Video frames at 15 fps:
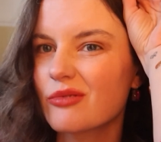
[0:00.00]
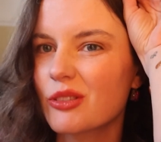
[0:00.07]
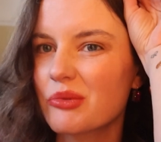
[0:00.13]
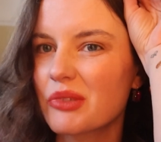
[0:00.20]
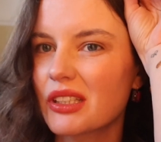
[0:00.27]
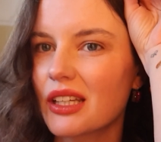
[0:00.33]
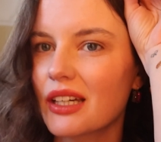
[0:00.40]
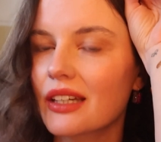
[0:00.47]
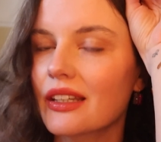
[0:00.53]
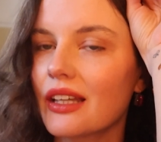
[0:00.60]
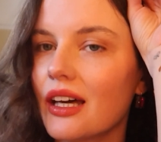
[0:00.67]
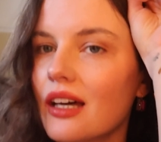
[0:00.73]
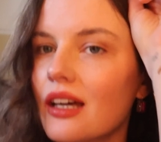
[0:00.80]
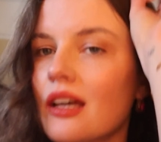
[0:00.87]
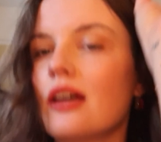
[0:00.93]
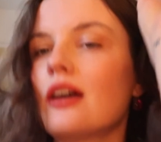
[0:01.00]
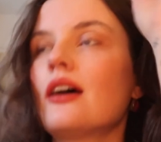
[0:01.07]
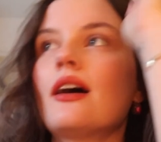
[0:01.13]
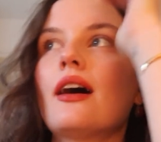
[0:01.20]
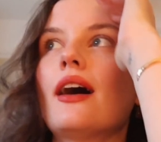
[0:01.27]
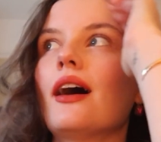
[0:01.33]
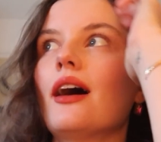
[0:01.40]
something like that.
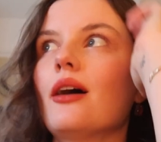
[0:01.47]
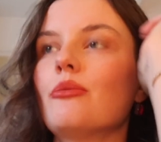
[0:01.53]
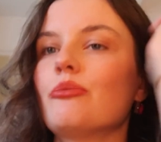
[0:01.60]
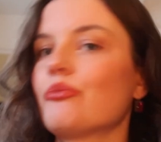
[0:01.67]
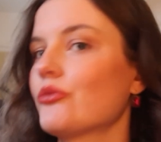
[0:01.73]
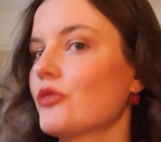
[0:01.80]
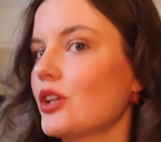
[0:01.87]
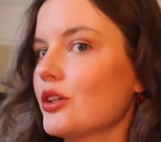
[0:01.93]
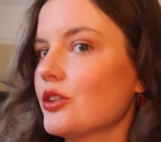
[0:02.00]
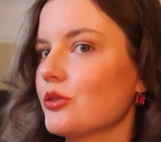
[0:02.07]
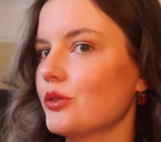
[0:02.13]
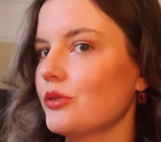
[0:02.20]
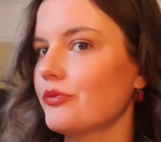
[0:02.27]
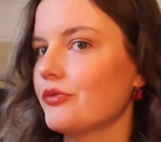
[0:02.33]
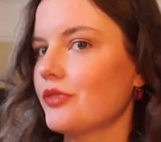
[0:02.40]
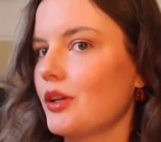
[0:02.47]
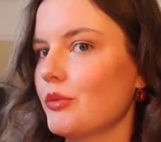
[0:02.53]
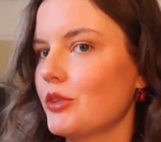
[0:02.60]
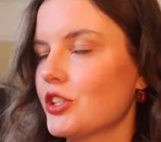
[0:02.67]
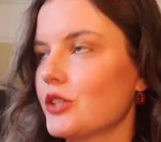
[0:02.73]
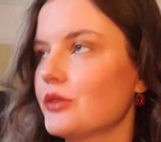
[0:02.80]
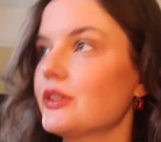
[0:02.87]
The usual,
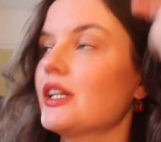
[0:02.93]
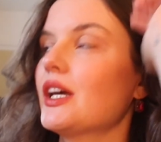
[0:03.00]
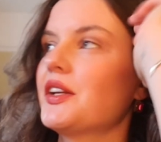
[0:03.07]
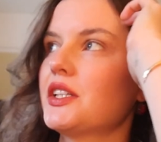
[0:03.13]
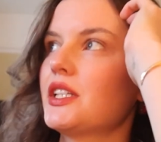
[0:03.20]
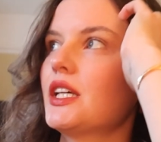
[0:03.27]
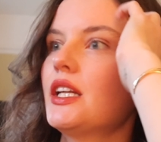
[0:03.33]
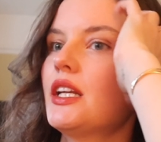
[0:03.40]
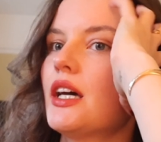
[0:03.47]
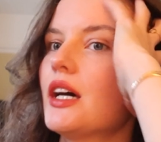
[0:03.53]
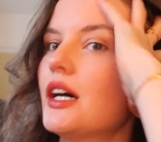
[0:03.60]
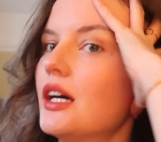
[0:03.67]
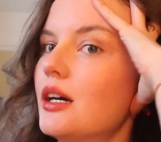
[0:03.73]
filming, shooting, editing.